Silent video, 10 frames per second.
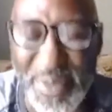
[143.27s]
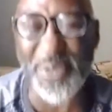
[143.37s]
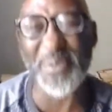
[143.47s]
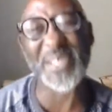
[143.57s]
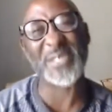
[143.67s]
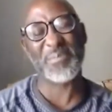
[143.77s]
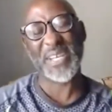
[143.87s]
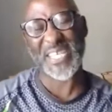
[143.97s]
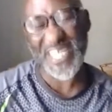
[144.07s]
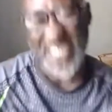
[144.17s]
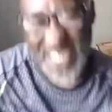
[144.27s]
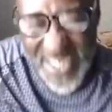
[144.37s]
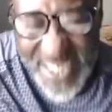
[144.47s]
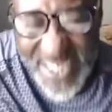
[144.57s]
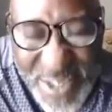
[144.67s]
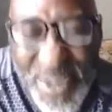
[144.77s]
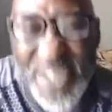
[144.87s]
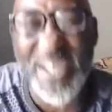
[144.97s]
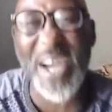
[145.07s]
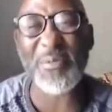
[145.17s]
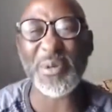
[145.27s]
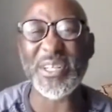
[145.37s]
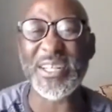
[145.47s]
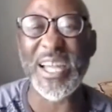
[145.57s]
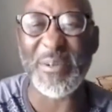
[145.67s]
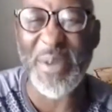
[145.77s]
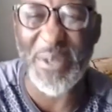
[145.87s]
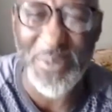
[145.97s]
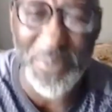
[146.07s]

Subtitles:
bano bakibeti simanyi n'abuulirira abantu